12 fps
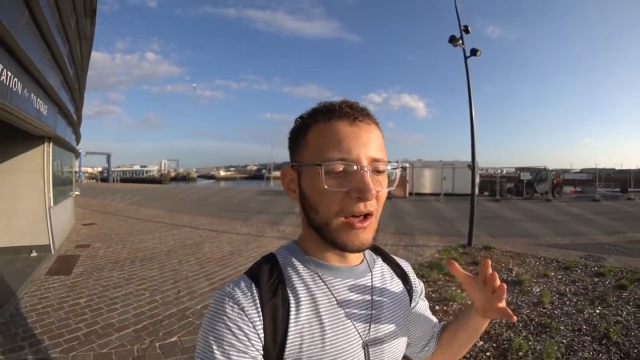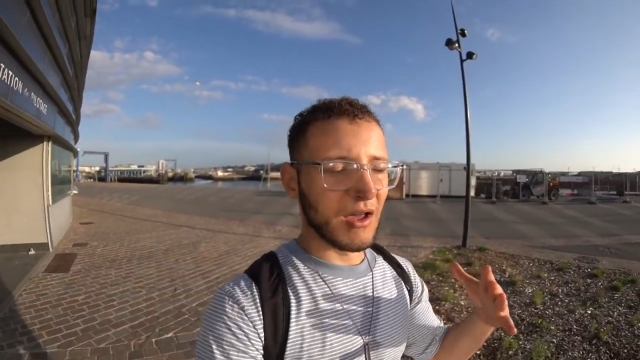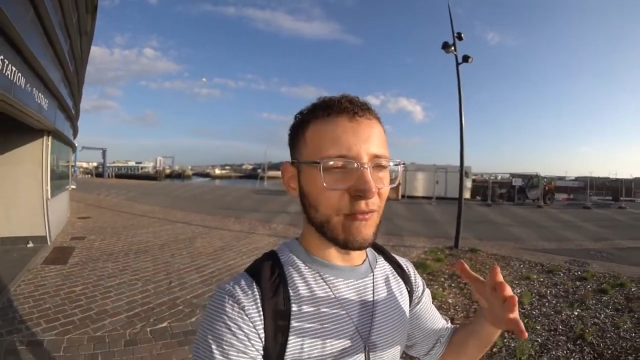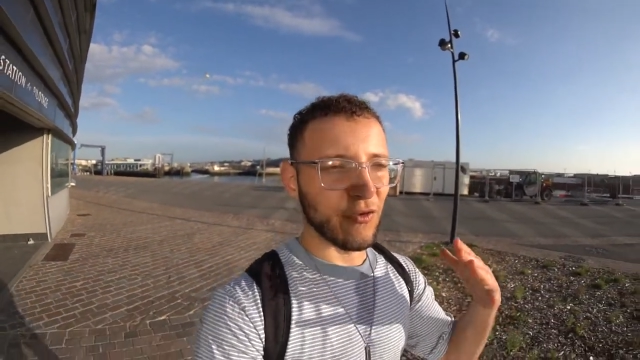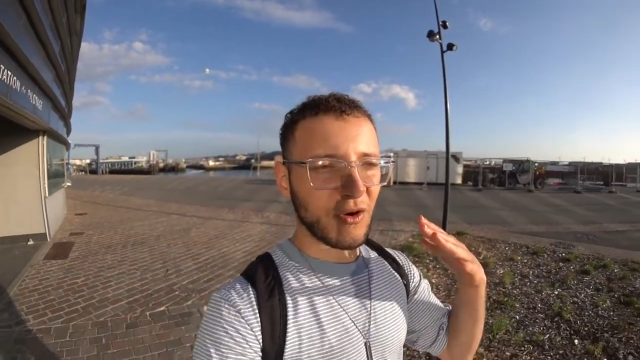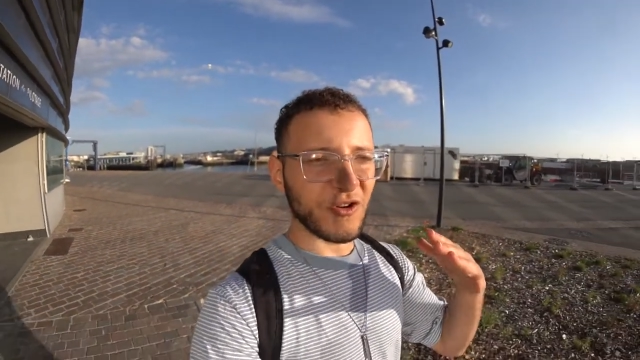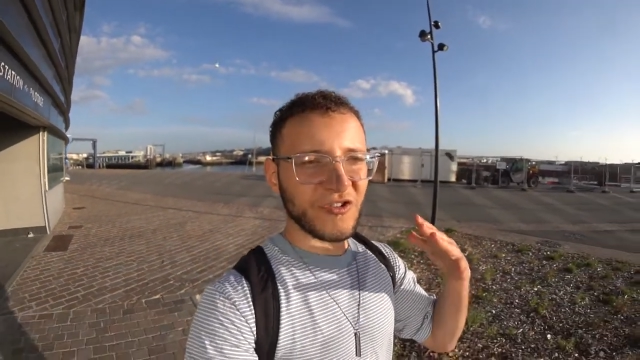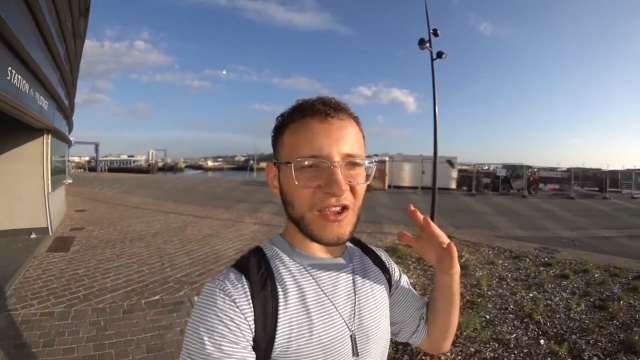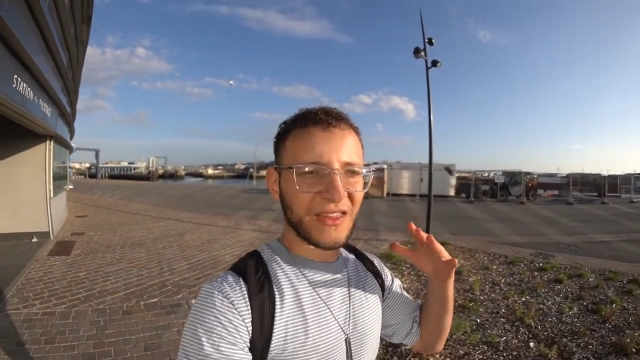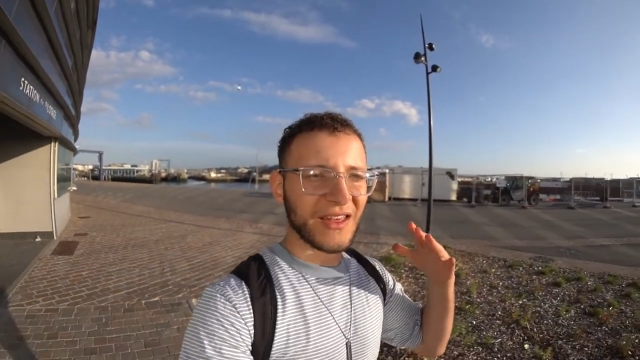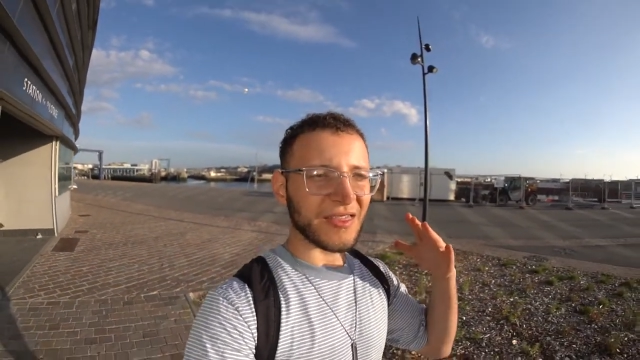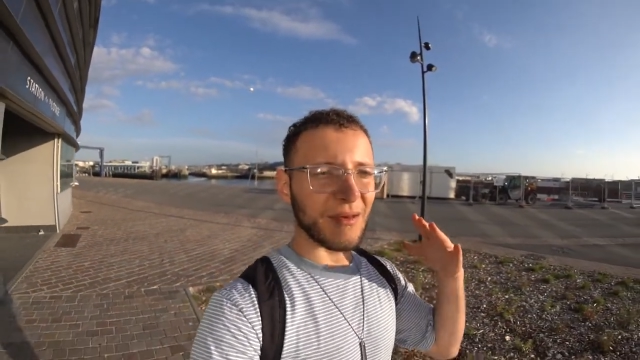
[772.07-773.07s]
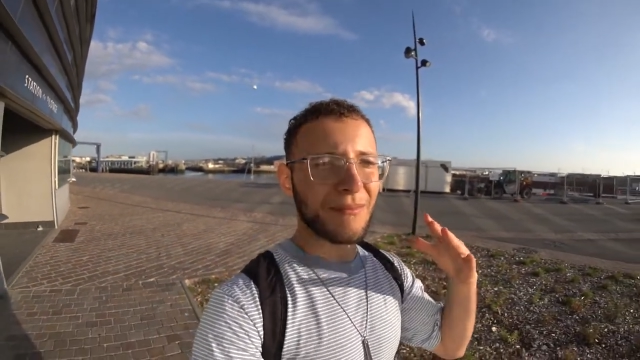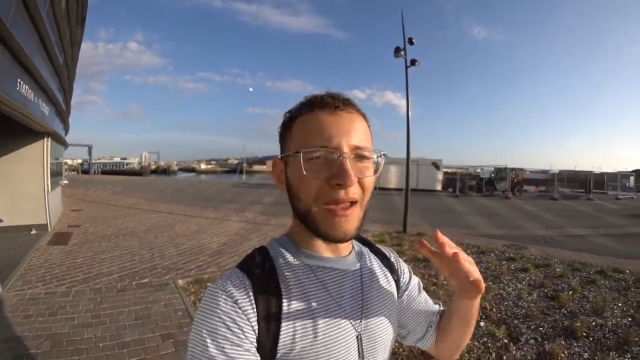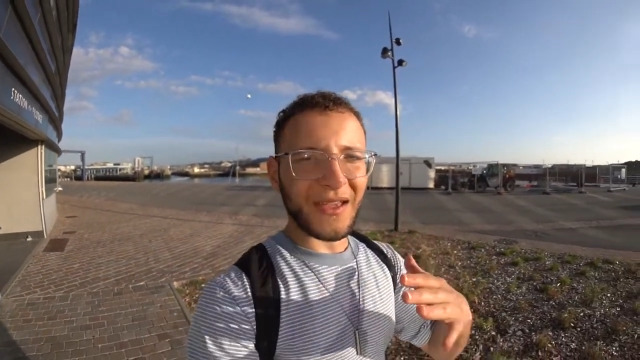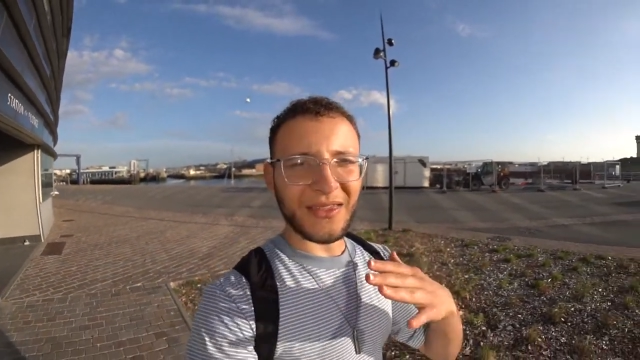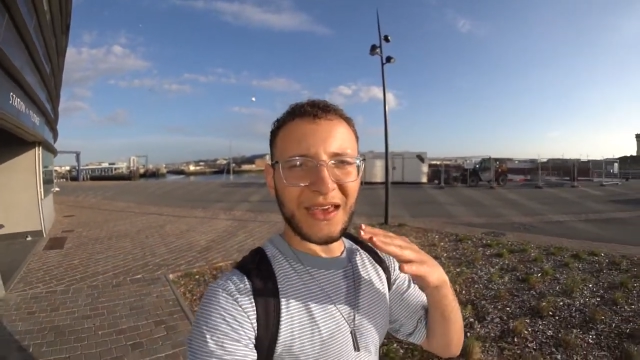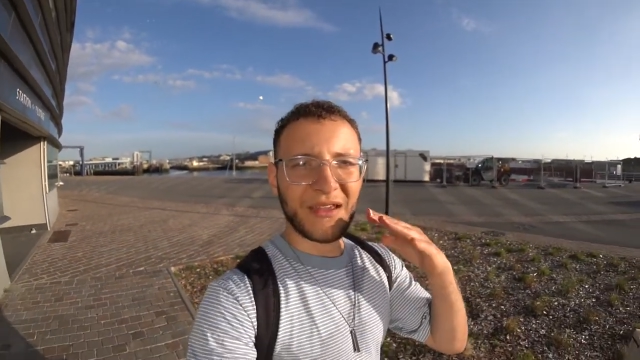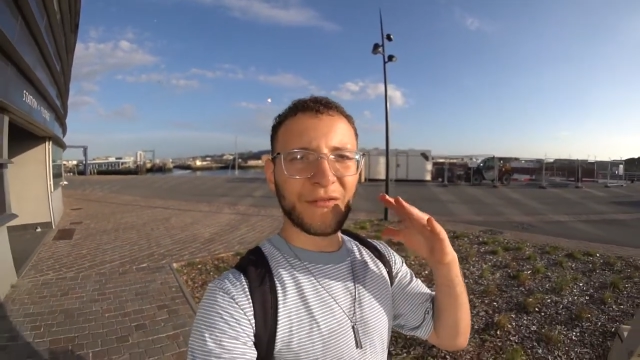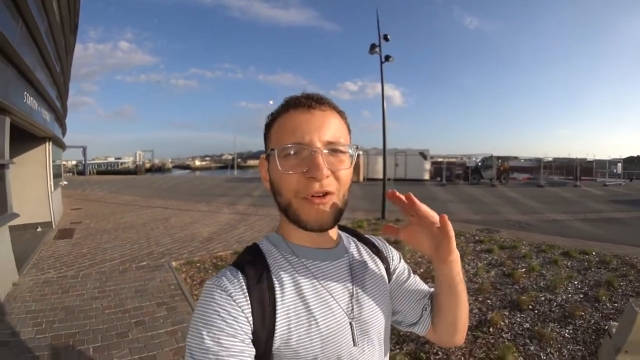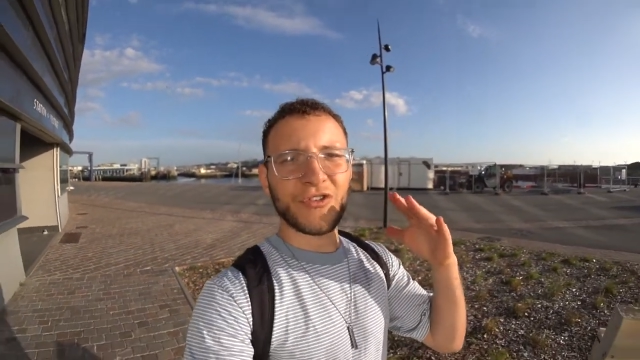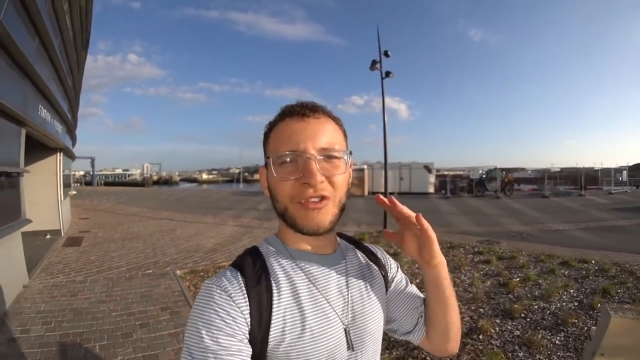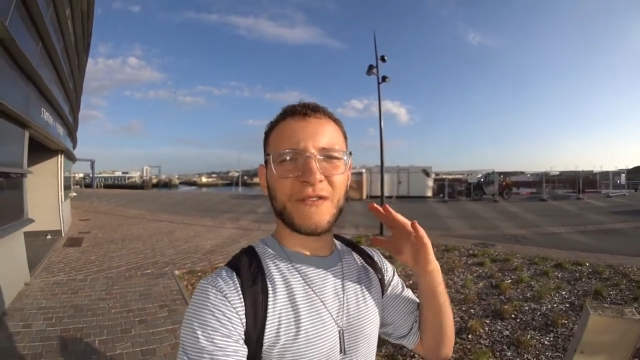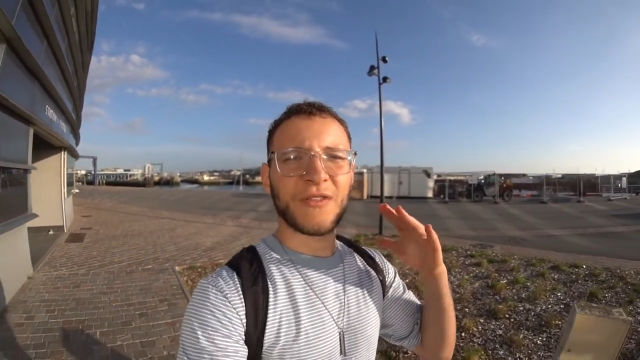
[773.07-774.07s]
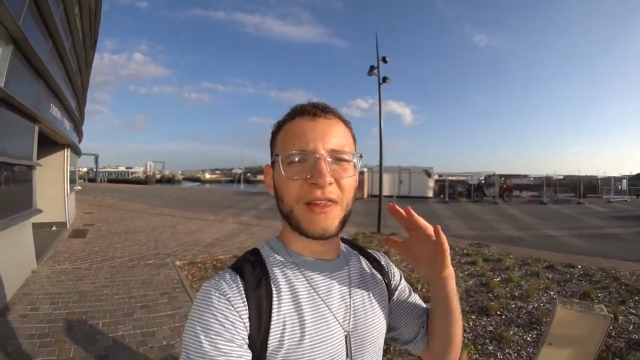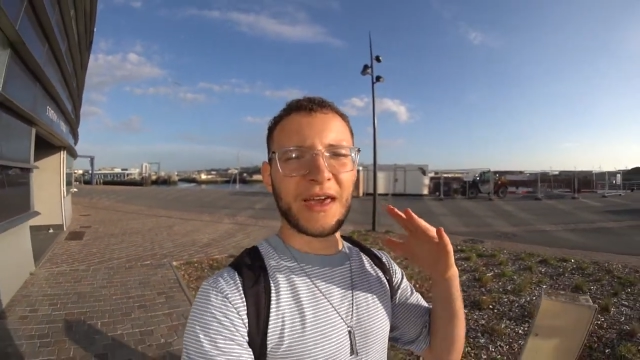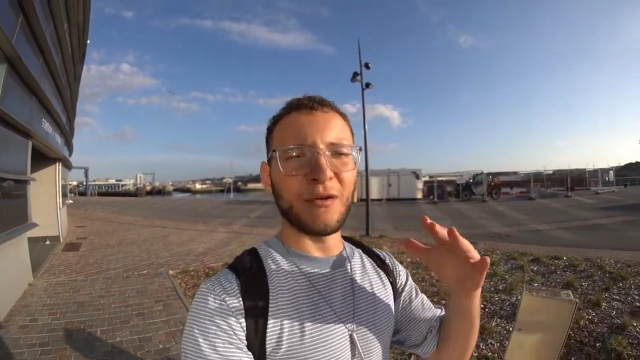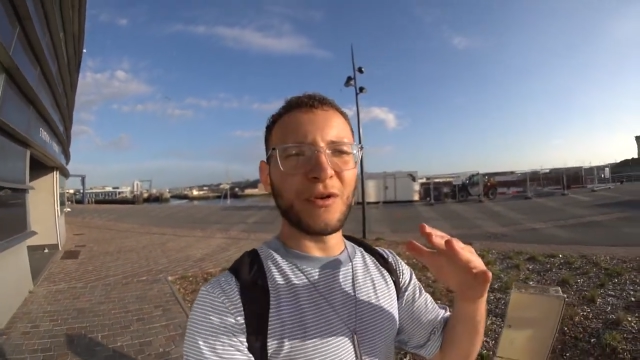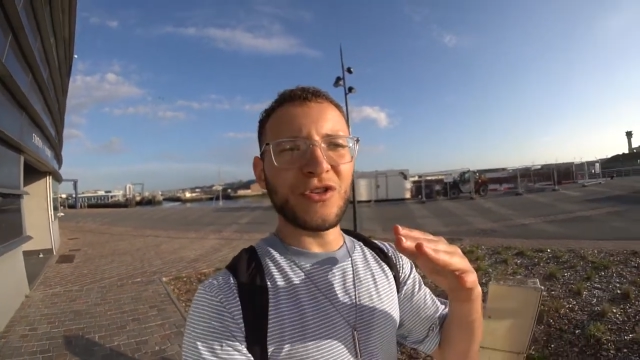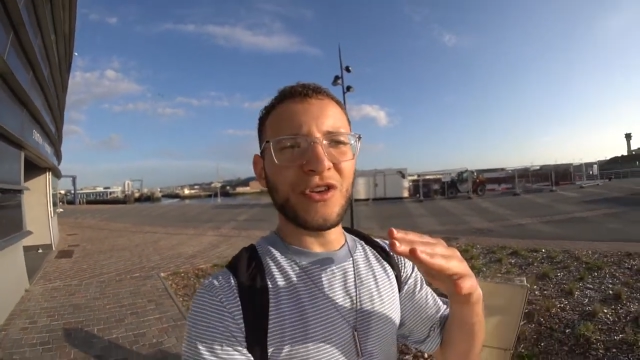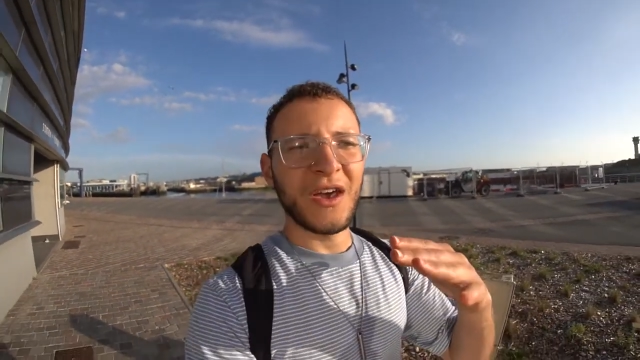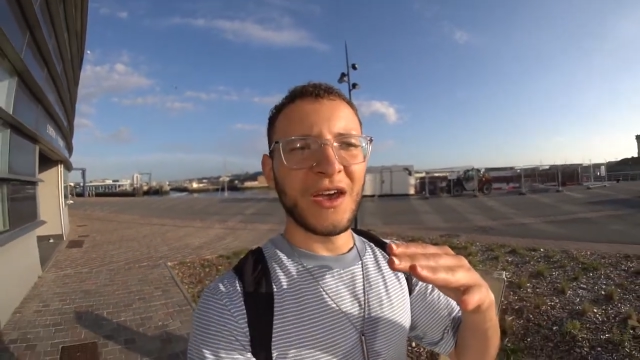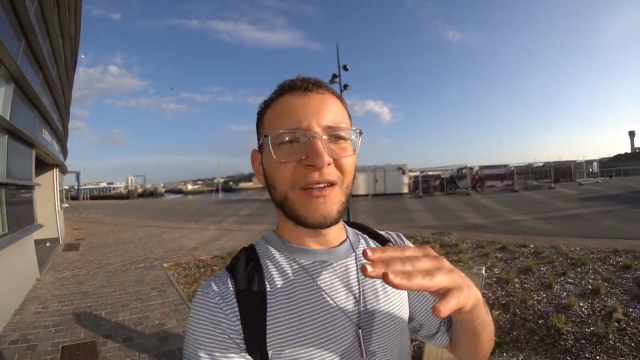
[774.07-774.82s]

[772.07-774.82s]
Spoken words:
if you understand like the mainland version of the language,